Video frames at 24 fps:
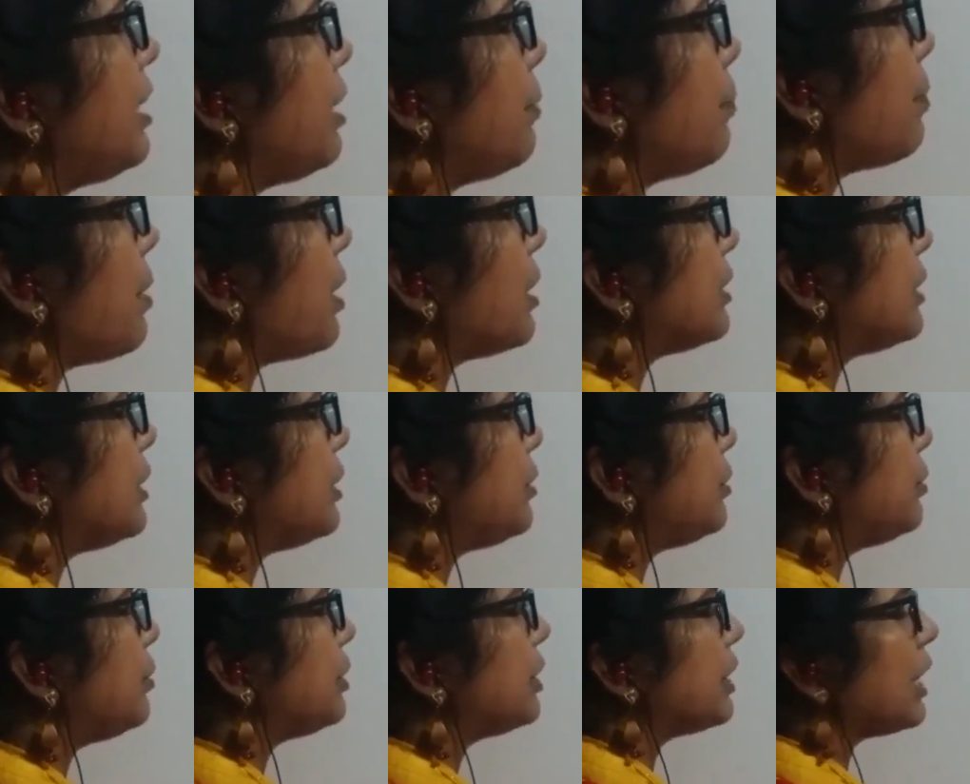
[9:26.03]
a
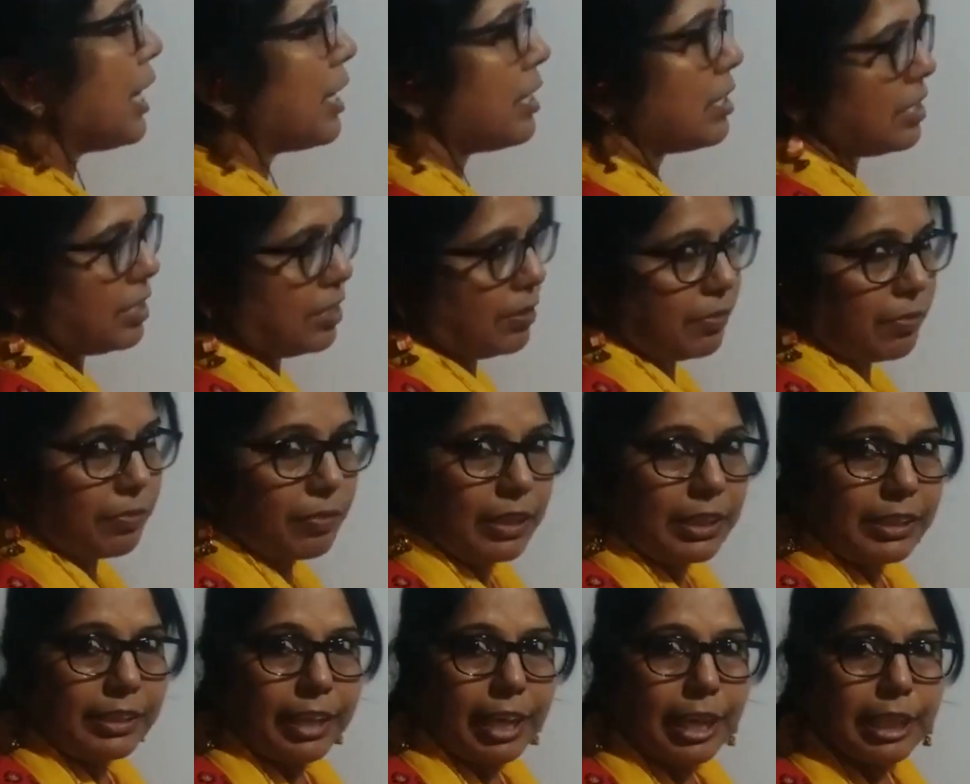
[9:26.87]
positive charge
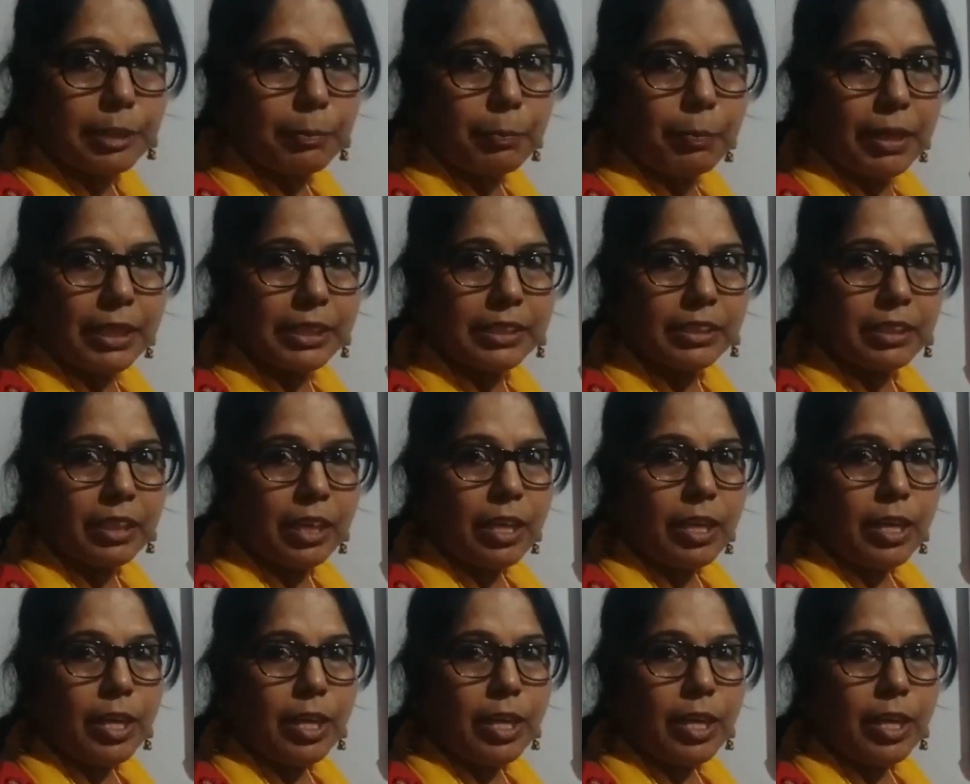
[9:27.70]
will take place.